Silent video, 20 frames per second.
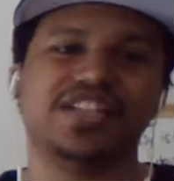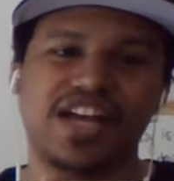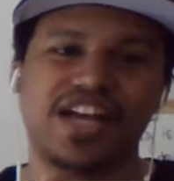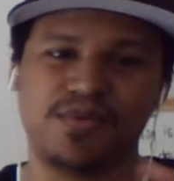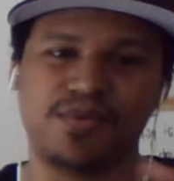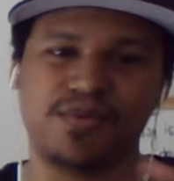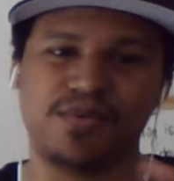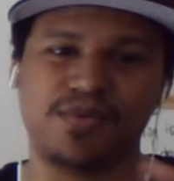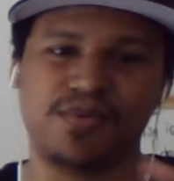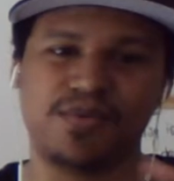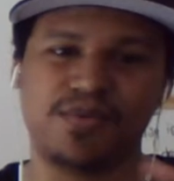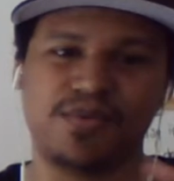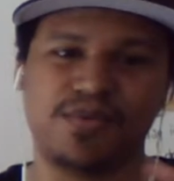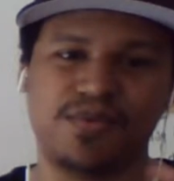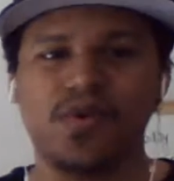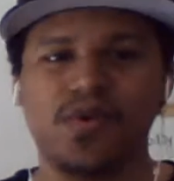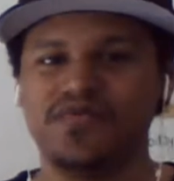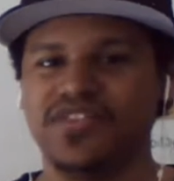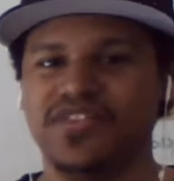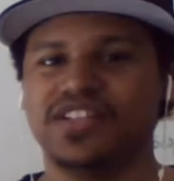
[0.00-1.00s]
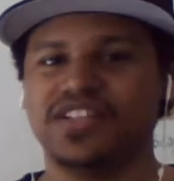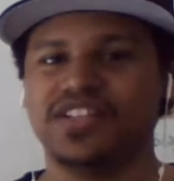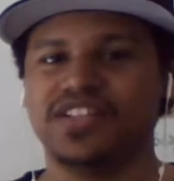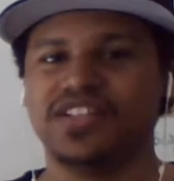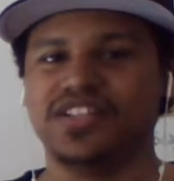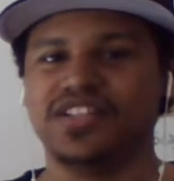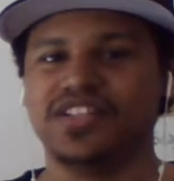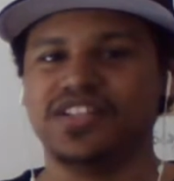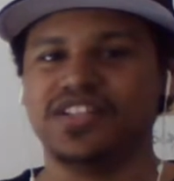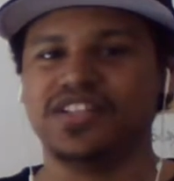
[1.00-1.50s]
I want I want villains now.
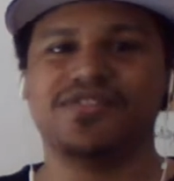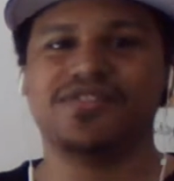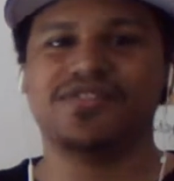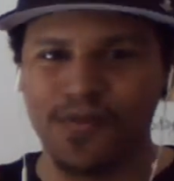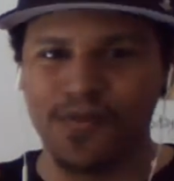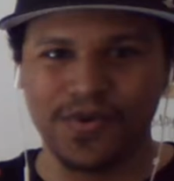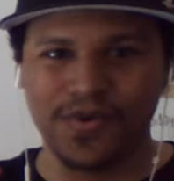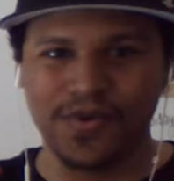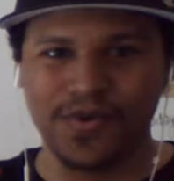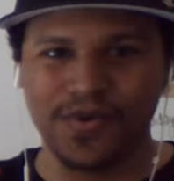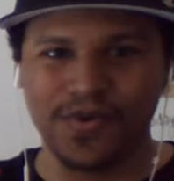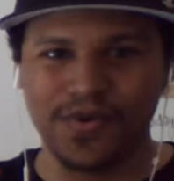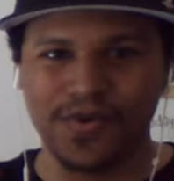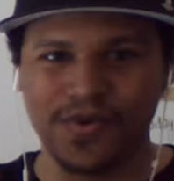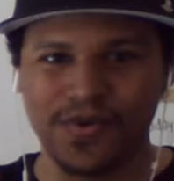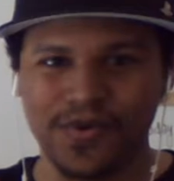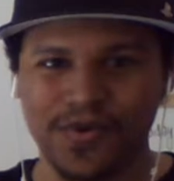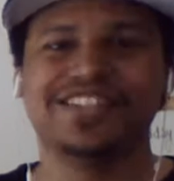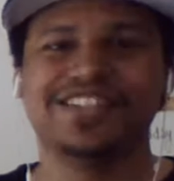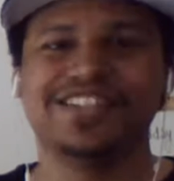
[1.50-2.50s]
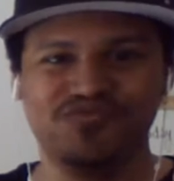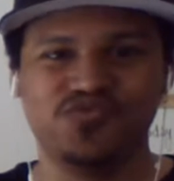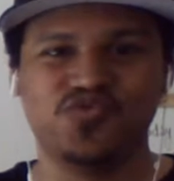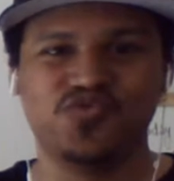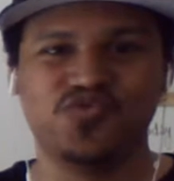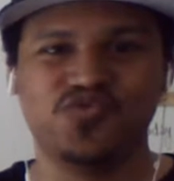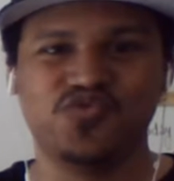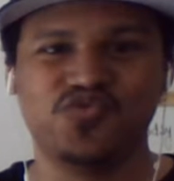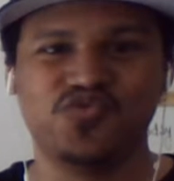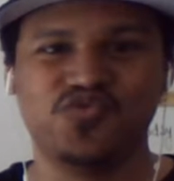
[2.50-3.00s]
I want to see
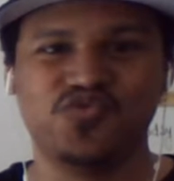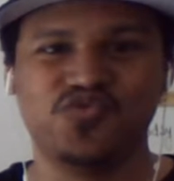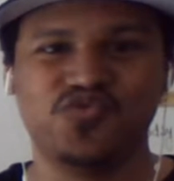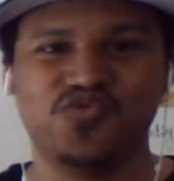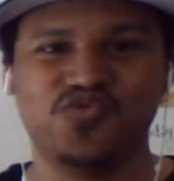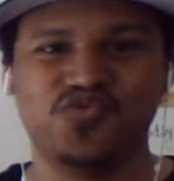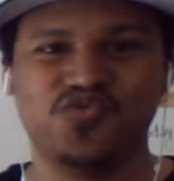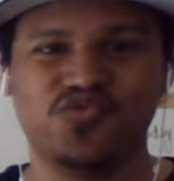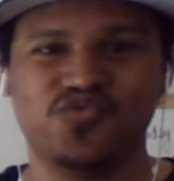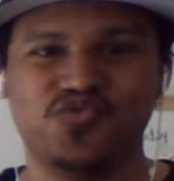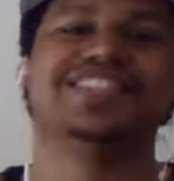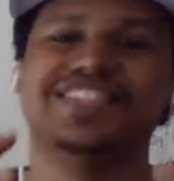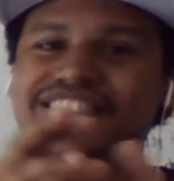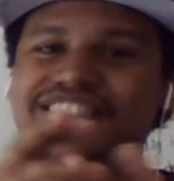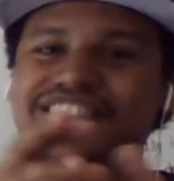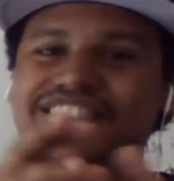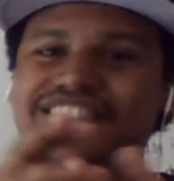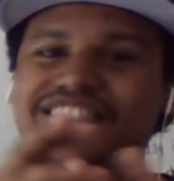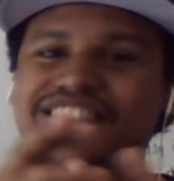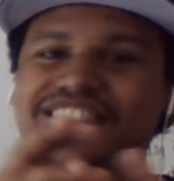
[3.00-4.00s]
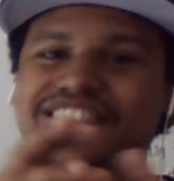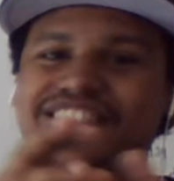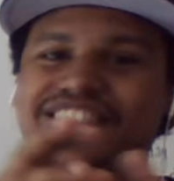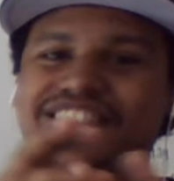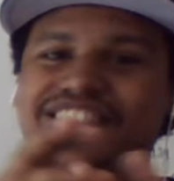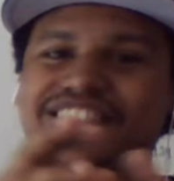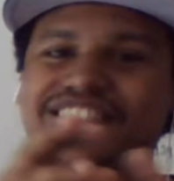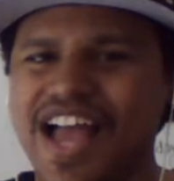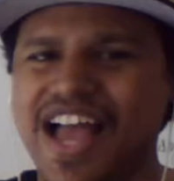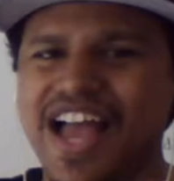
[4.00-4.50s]
real villains. This demon
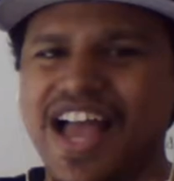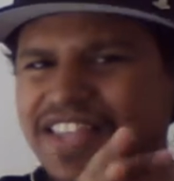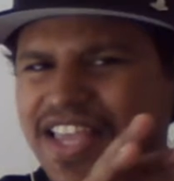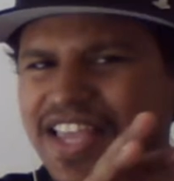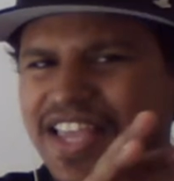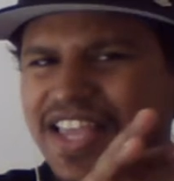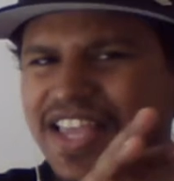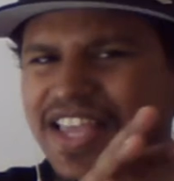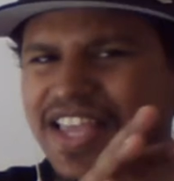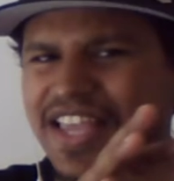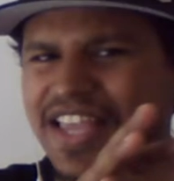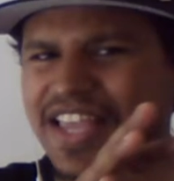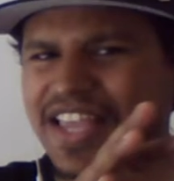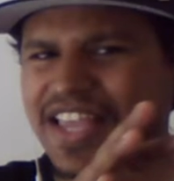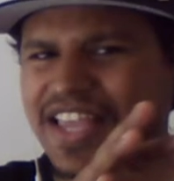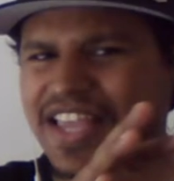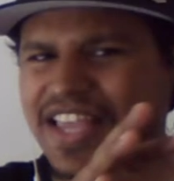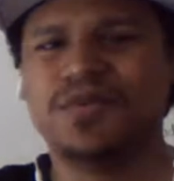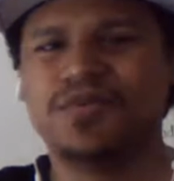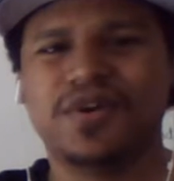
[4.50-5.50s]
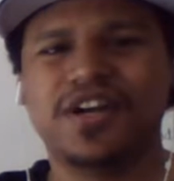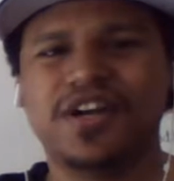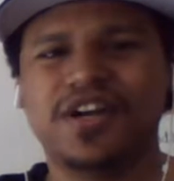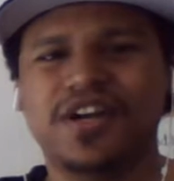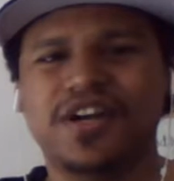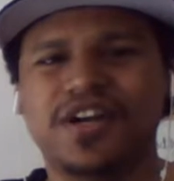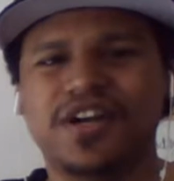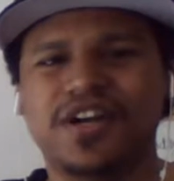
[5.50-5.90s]
guy, that mo, whatever the